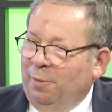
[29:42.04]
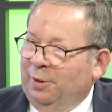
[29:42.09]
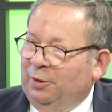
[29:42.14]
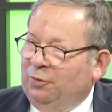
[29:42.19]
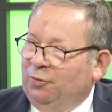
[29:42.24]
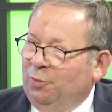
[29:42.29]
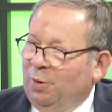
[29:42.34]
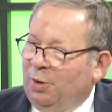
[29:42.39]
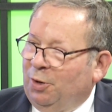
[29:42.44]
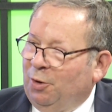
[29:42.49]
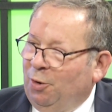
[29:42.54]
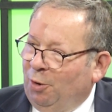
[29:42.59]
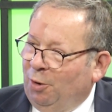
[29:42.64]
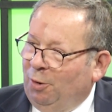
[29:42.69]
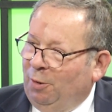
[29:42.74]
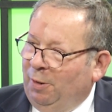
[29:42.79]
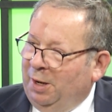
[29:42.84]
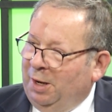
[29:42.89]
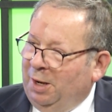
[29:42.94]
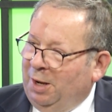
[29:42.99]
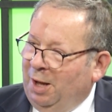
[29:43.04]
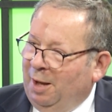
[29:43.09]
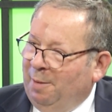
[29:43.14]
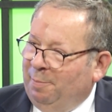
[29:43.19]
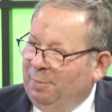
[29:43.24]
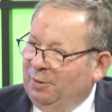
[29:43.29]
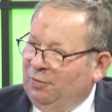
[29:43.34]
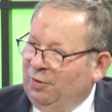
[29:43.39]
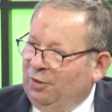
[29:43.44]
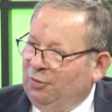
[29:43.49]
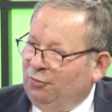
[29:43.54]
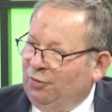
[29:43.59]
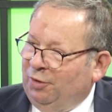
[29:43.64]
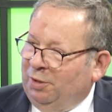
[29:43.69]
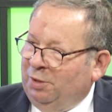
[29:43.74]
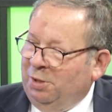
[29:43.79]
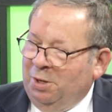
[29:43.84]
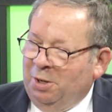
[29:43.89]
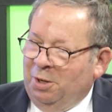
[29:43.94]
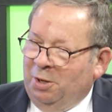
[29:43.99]
We went to a curling
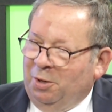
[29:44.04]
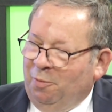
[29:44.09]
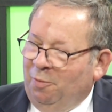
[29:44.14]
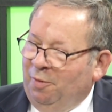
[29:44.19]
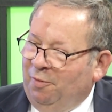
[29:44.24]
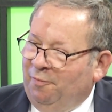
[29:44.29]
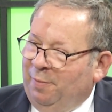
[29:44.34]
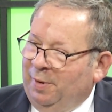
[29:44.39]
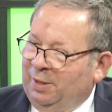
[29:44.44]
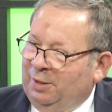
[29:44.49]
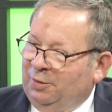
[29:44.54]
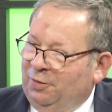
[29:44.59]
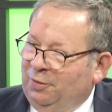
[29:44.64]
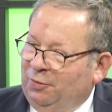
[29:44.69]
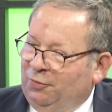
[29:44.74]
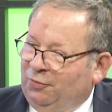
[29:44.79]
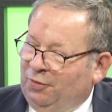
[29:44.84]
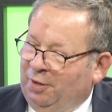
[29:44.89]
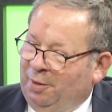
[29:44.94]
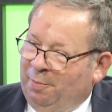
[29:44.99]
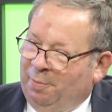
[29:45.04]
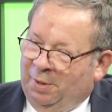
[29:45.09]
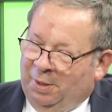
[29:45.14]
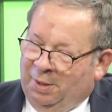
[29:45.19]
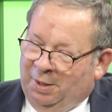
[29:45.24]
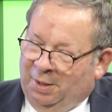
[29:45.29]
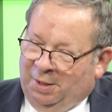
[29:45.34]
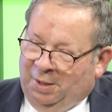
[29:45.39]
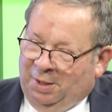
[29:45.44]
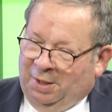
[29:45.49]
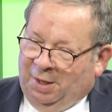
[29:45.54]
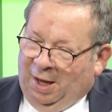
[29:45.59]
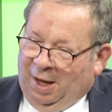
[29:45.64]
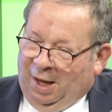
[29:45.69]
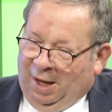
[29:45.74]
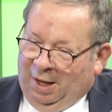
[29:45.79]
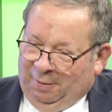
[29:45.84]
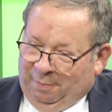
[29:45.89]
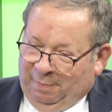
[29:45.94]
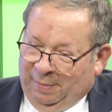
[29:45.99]
competition. We've been to
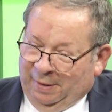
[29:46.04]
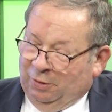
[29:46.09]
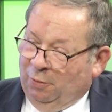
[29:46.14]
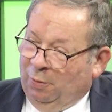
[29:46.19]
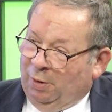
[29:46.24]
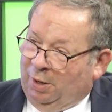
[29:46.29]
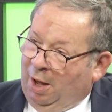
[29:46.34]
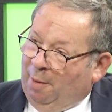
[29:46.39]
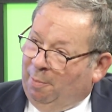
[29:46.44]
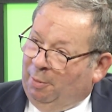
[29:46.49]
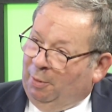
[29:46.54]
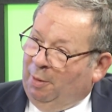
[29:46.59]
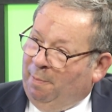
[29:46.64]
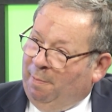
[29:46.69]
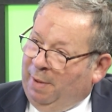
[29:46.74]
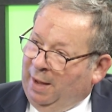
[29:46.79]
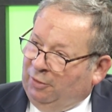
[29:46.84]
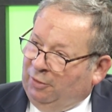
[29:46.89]
a couple of